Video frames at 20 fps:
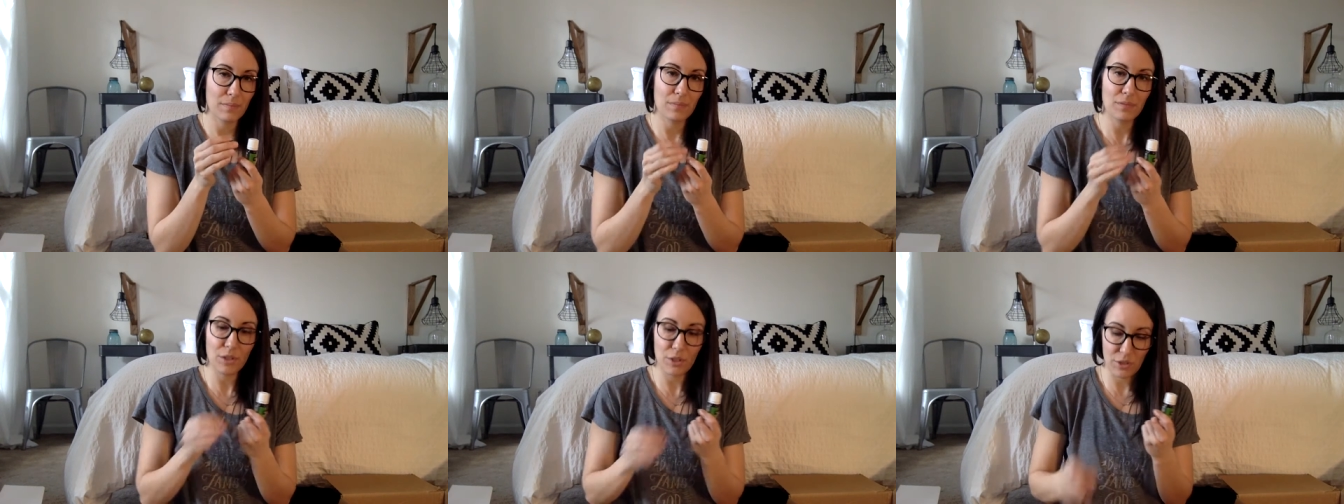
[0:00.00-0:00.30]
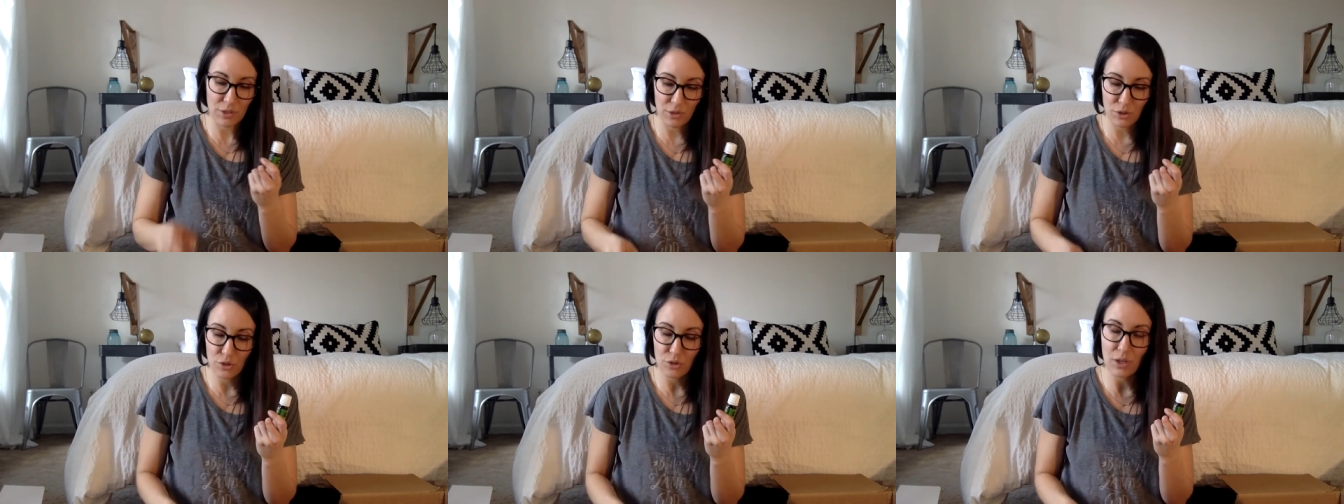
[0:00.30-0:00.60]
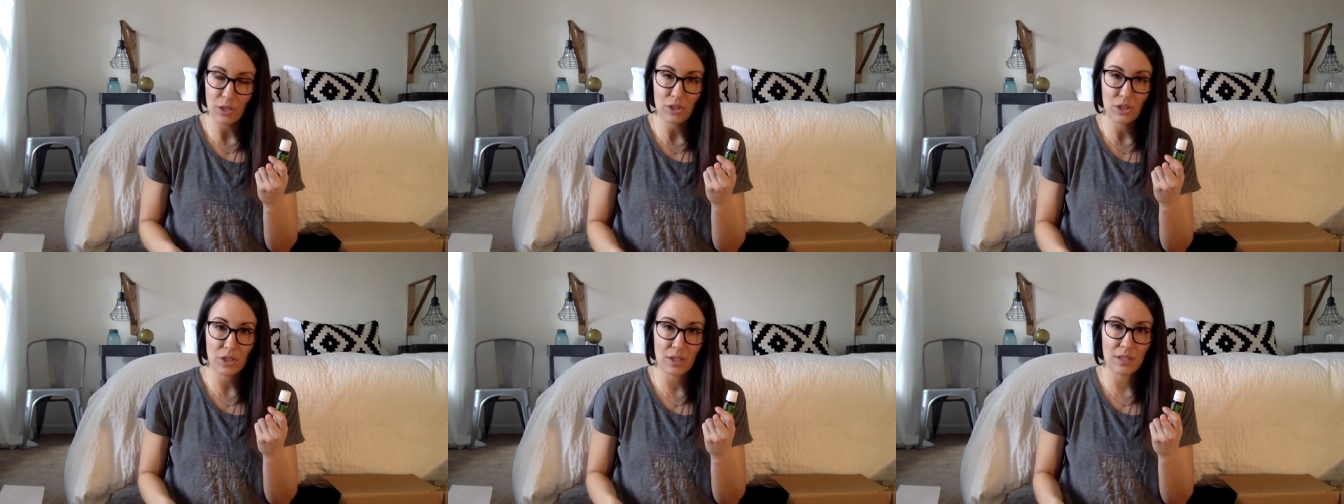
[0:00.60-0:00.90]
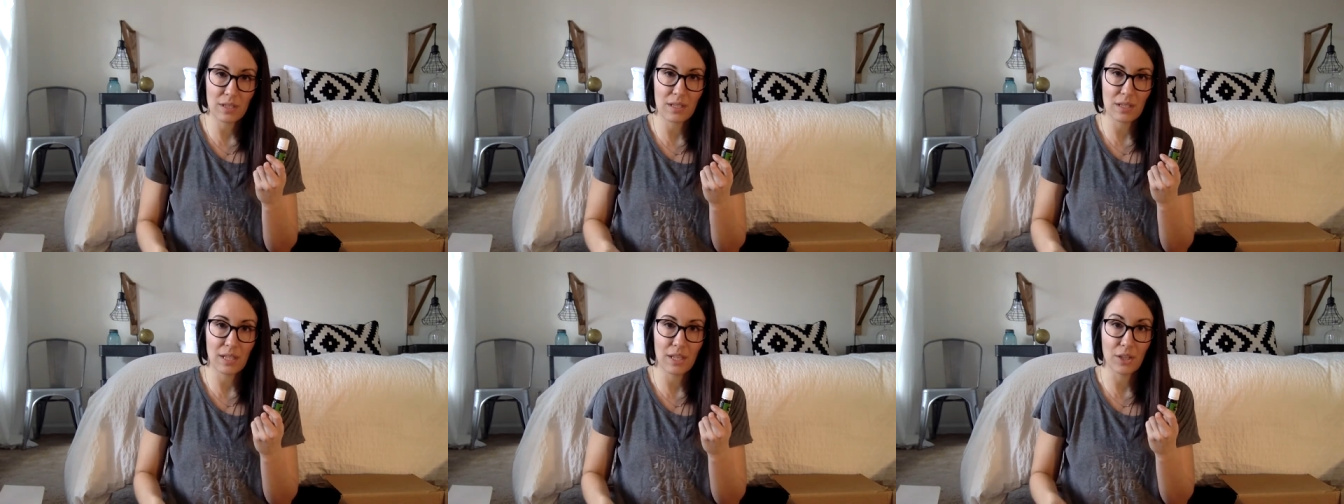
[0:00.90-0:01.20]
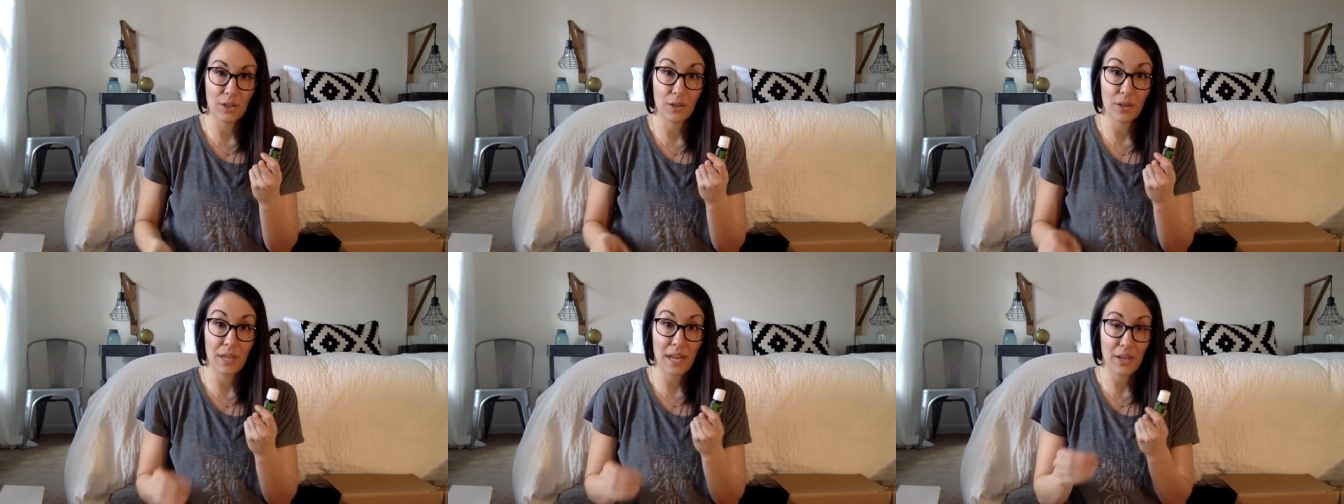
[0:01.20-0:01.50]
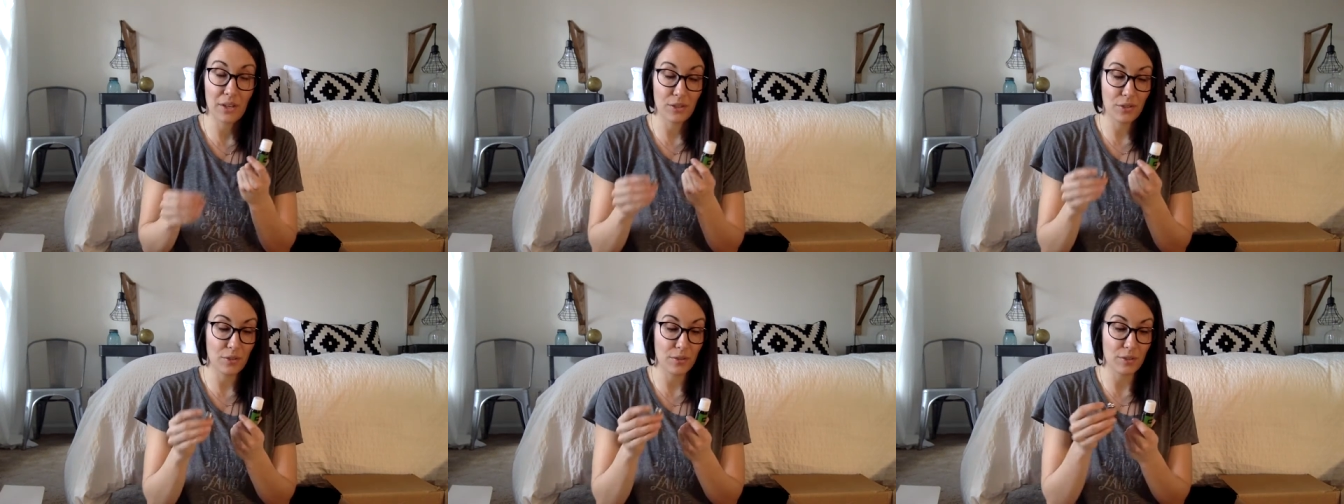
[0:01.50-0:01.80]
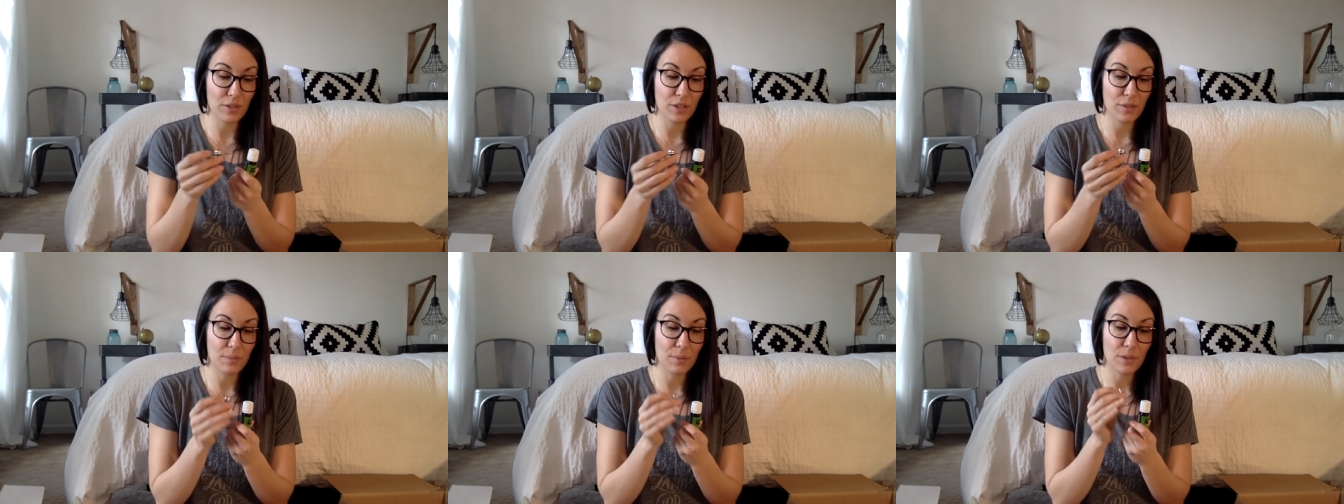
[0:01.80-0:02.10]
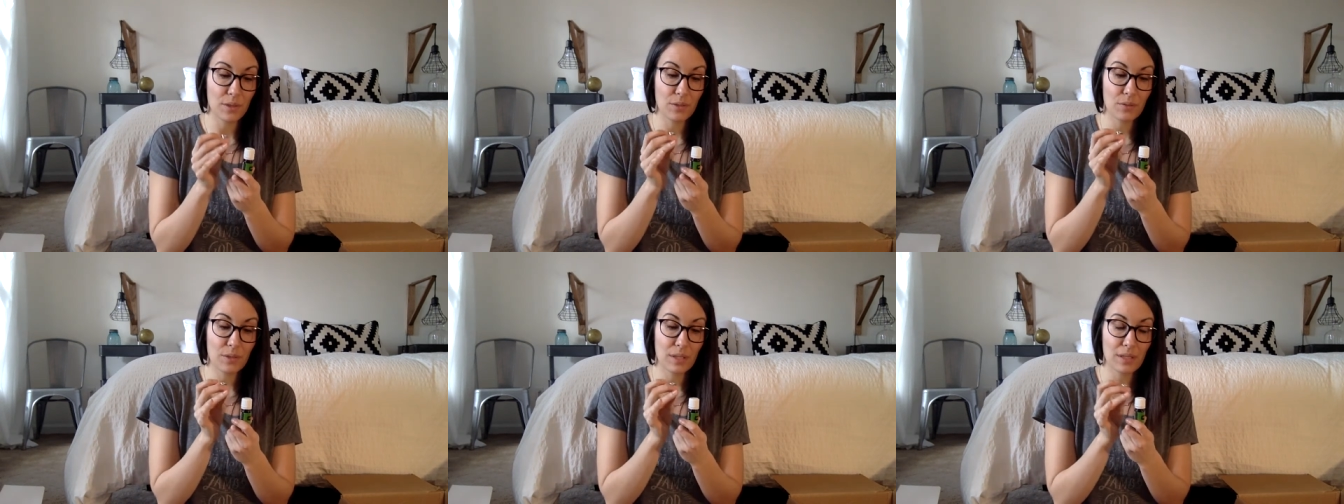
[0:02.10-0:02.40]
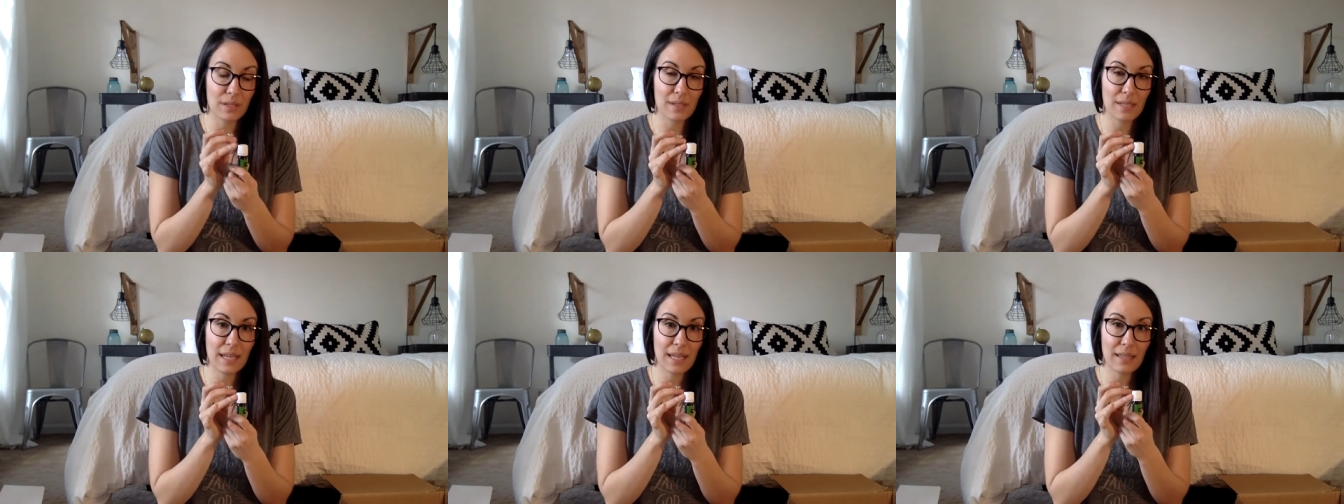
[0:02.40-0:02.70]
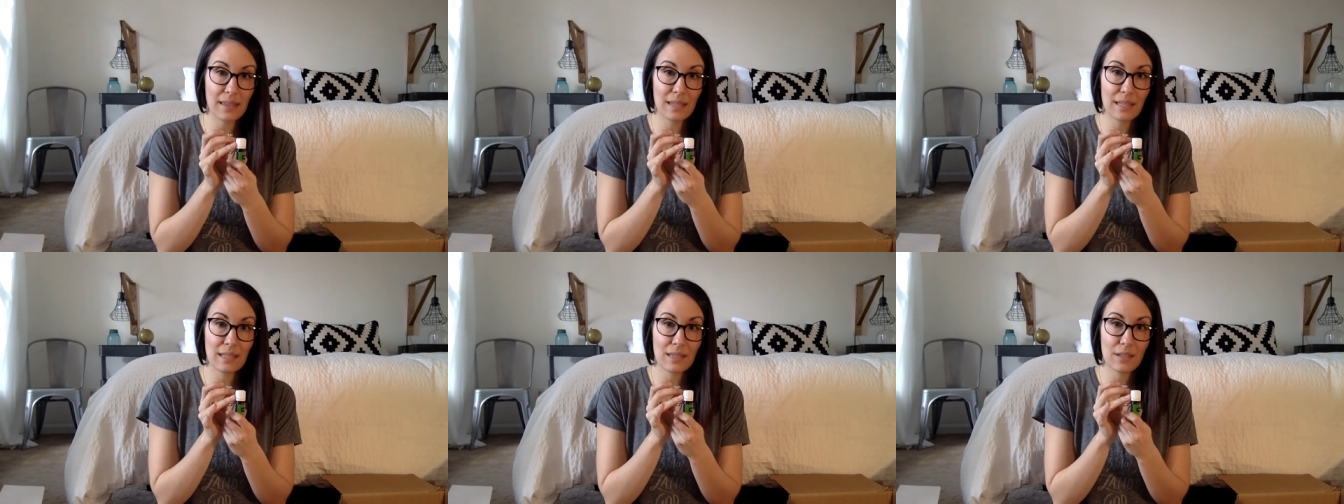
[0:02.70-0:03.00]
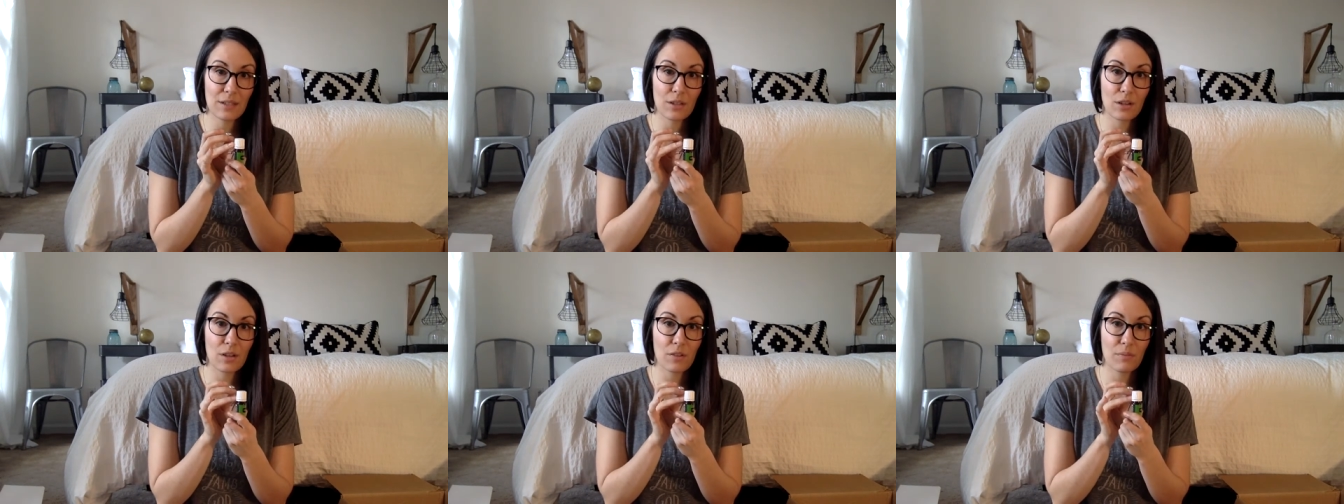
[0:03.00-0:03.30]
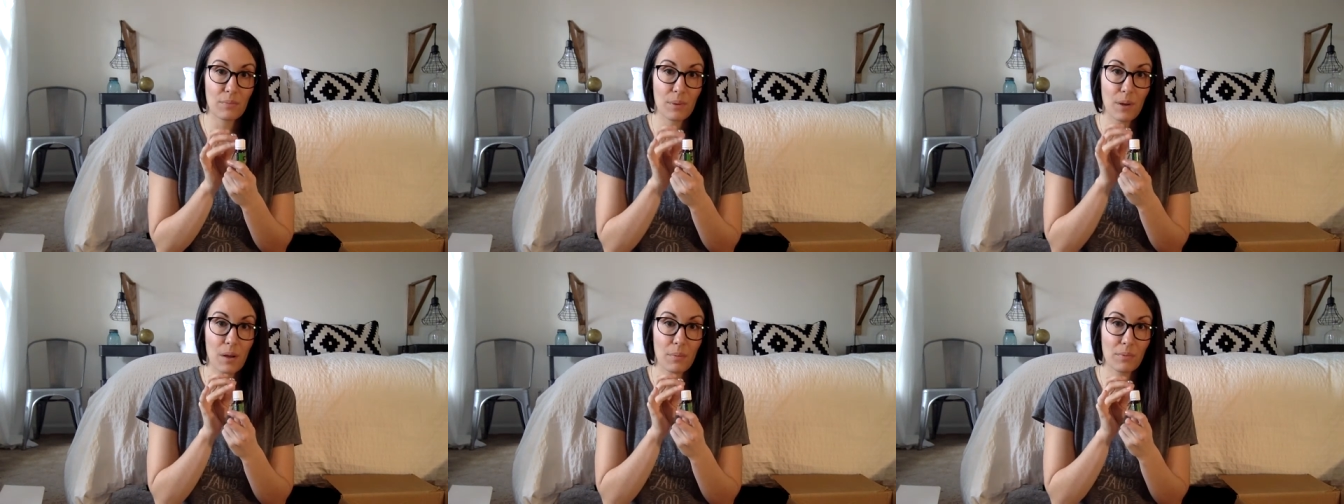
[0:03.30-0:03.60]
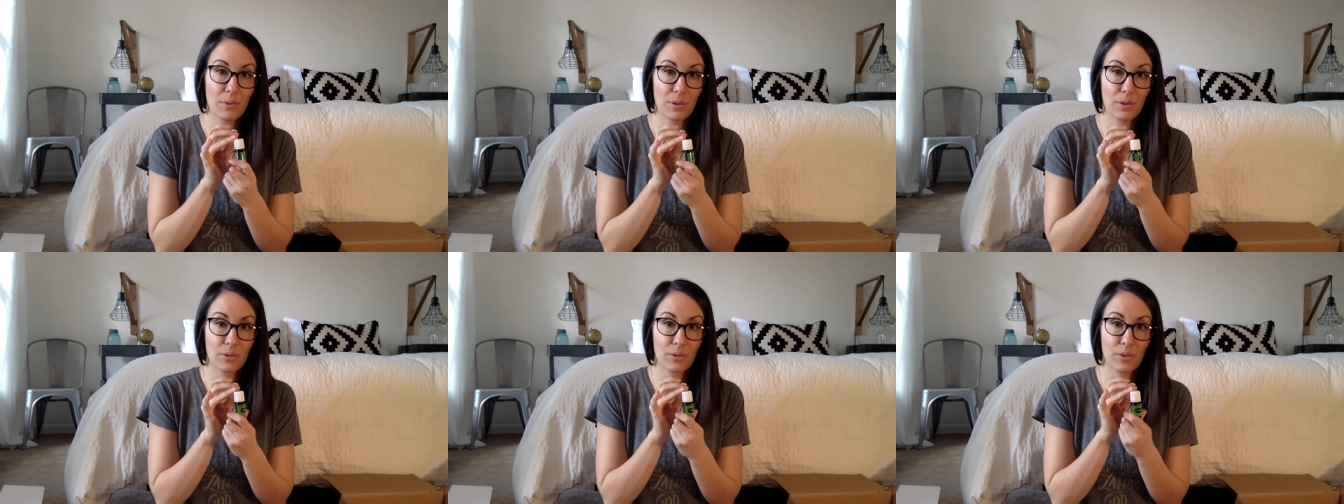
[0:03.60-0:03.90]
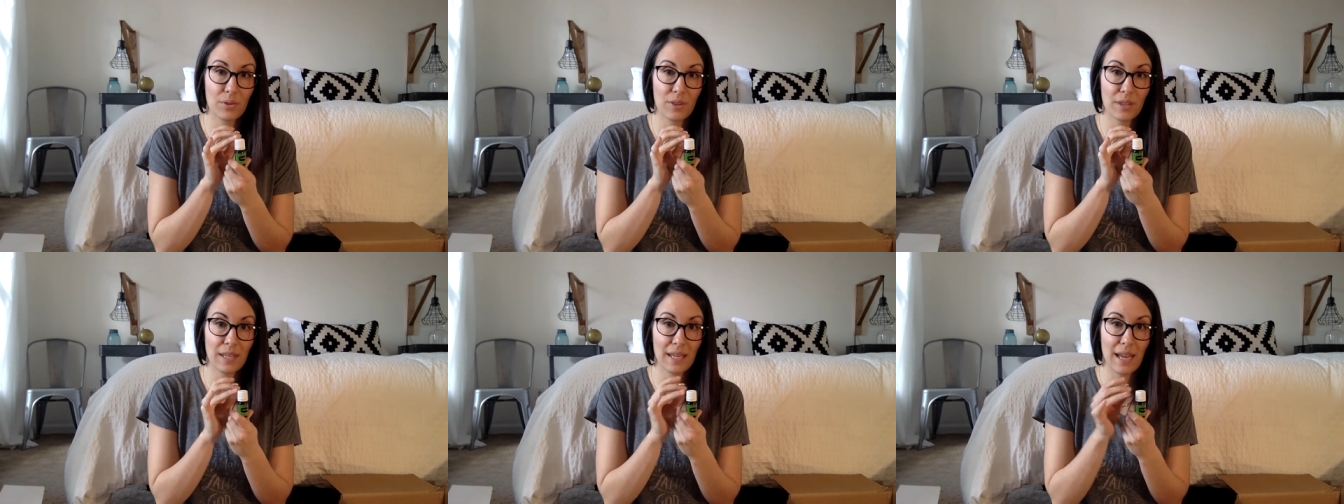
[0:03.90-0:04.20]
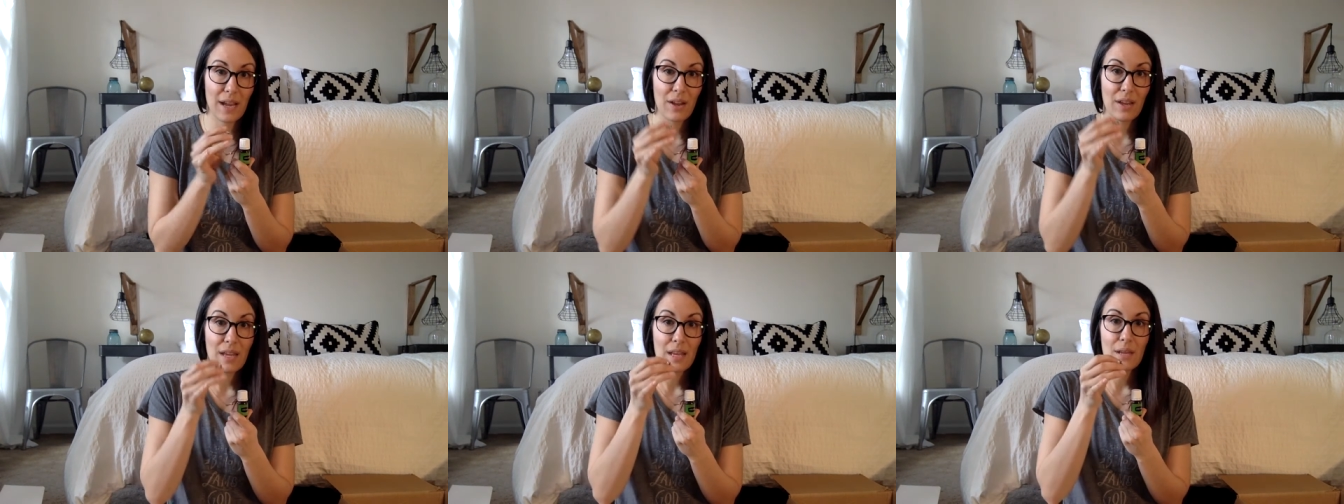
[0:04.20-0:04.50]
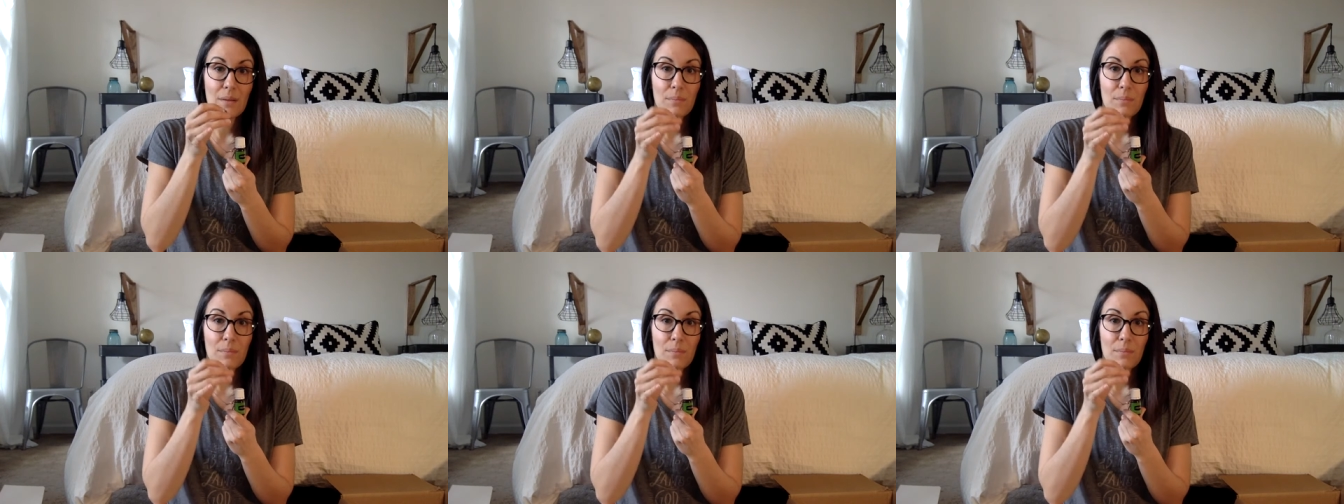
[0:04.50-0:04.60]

there's instructions in here on how to do this, but you can take this lid off, pop the little thing out,